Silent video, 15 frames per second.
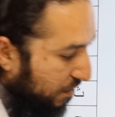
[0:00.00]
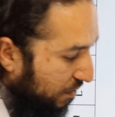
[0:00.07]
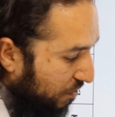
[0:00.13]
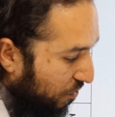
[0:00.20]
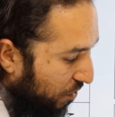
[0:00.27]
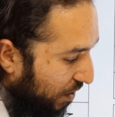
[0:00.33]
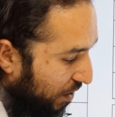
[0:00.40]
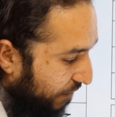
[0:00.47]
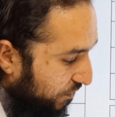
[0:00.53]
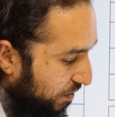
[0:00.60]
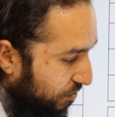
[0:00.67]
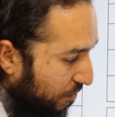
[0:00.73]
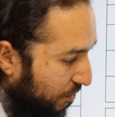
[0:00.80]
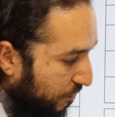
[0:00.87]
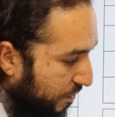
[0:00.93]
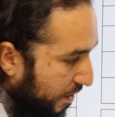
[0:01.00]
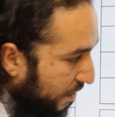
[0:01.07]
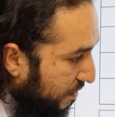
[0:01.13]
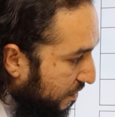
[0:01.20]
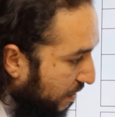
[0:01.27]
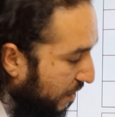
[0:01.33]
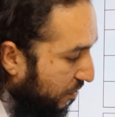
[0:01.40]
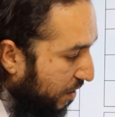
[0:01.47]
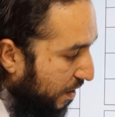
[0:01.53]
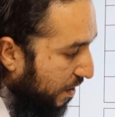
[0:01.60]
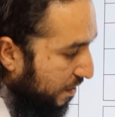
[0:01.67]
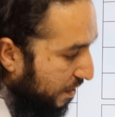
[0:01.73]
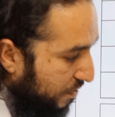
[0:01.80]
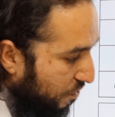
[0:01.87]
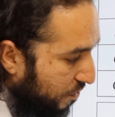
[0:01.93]
called absence of these
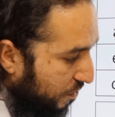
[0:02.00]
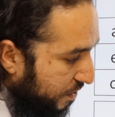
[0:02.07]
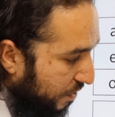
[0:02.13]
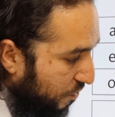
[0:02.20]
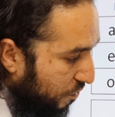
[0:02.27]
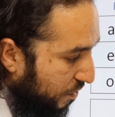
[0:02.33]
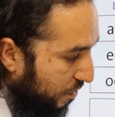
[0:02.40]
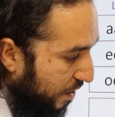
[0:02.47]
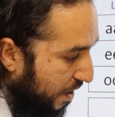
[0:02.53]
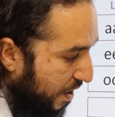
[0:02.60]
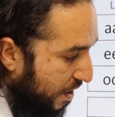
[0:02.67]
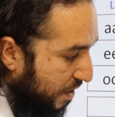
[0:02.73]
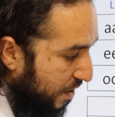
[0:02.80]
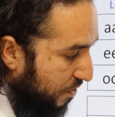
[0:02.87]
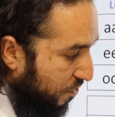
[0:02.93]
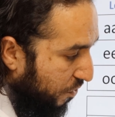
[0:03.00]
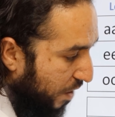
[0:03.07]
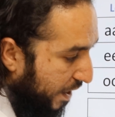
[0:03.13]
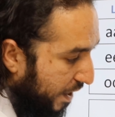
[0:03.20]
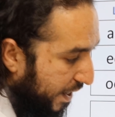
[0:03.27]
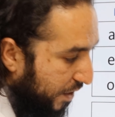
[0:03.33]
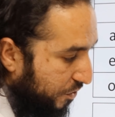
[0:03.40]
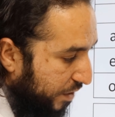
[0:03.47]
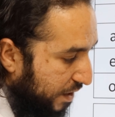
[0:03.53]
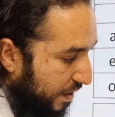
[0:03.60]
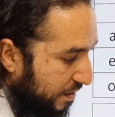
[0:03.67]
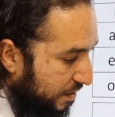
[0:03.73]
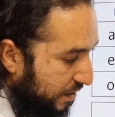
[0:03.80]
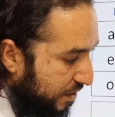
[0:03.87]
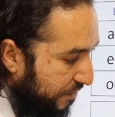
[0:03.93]
haraka is called sukoon. So again, you can
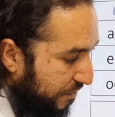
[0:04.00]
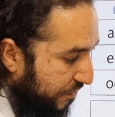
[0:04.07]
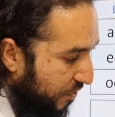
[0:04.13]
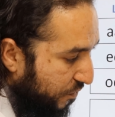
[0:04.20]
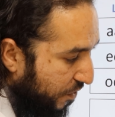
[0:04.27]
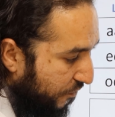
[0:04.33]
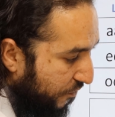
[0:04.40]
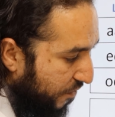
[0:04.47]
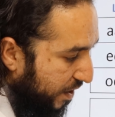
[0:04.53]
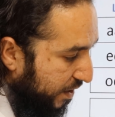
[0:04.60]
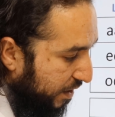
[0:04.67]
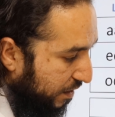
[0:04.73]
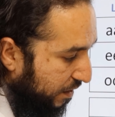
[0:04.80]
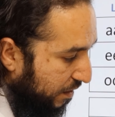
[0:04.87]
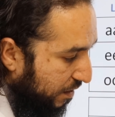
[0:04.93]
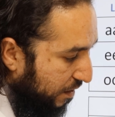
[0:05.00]
see different way of writing